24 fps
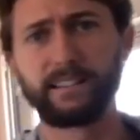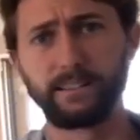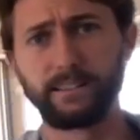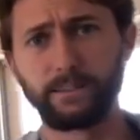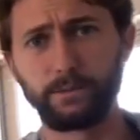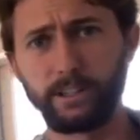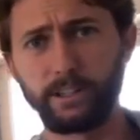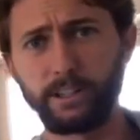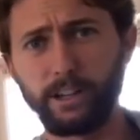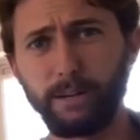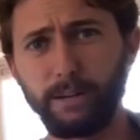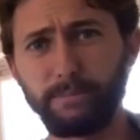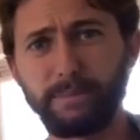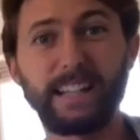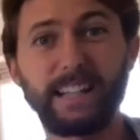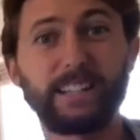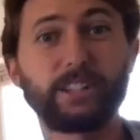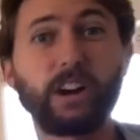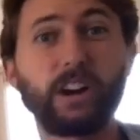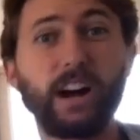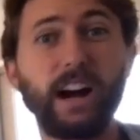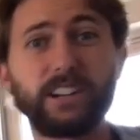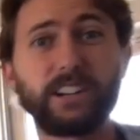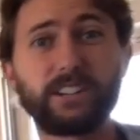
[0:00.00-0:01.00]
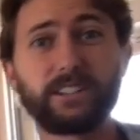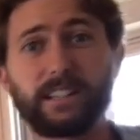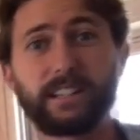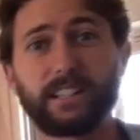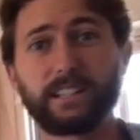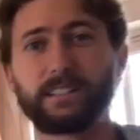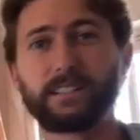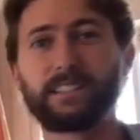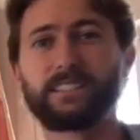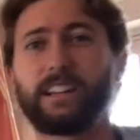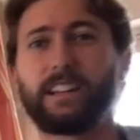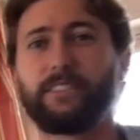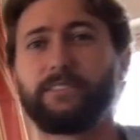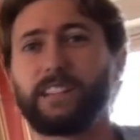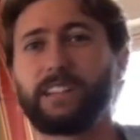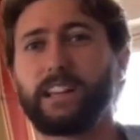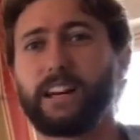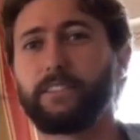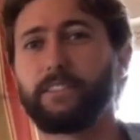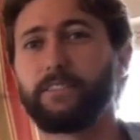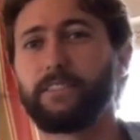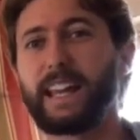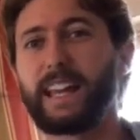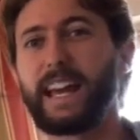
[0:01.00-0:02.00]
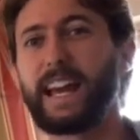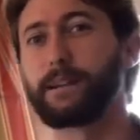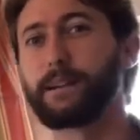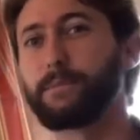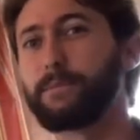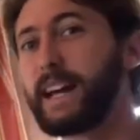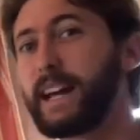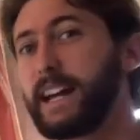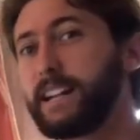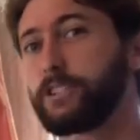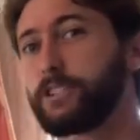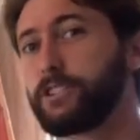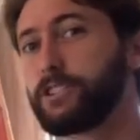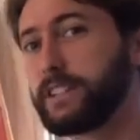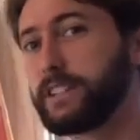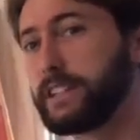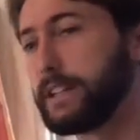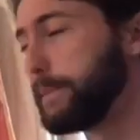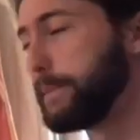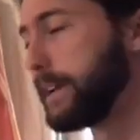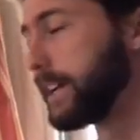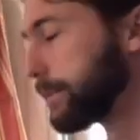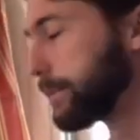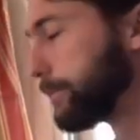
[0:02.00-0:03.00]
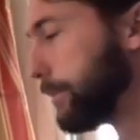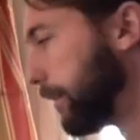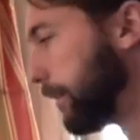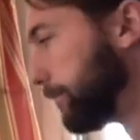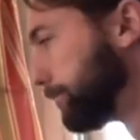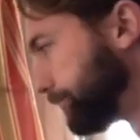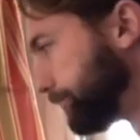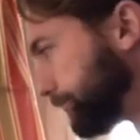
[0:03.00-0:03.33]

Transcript: We call them nitrogenous because they have a lot of the atom nitrogen that make them up,